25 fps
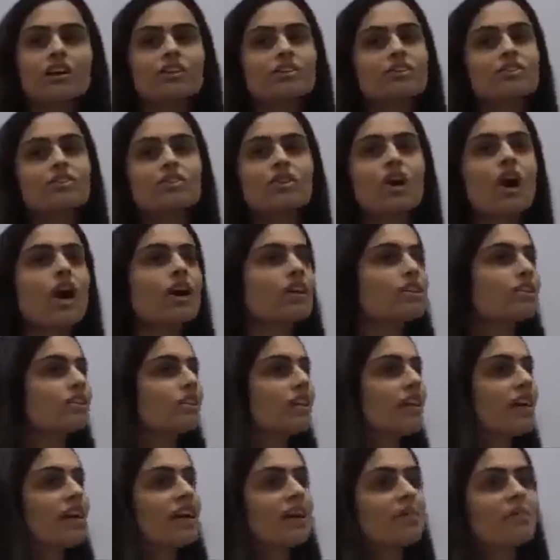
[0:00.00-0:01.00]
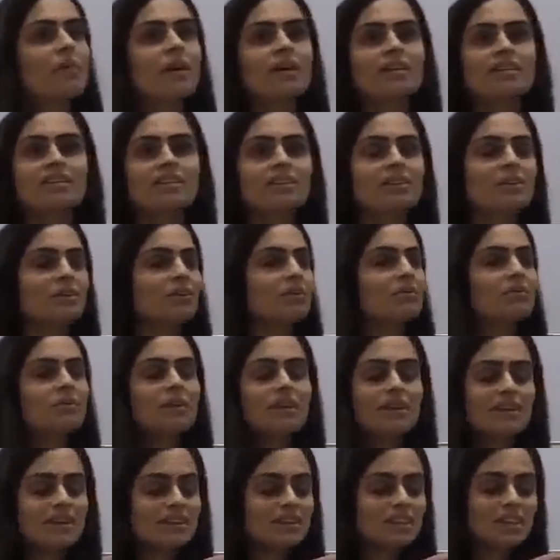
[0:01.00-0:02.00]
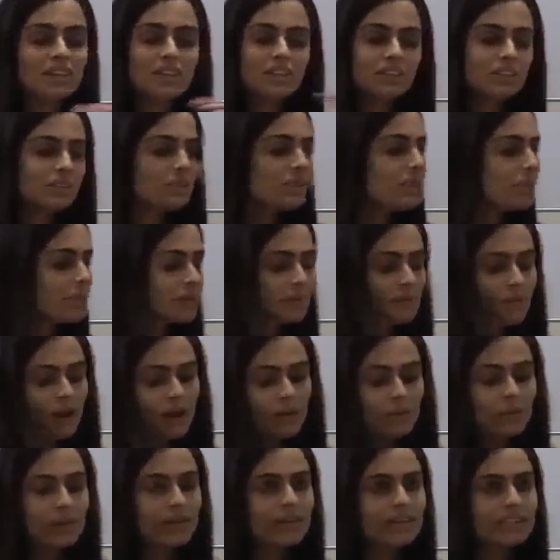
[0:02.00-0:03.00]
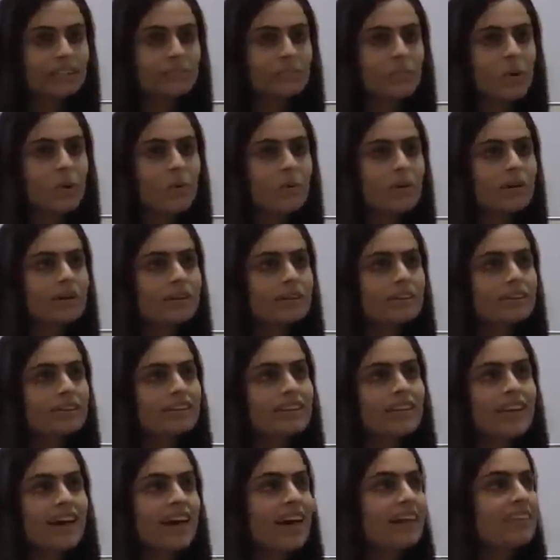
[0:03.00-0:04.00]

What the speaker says: I used to talk to him, I, you know, turn to him in my weakest moments.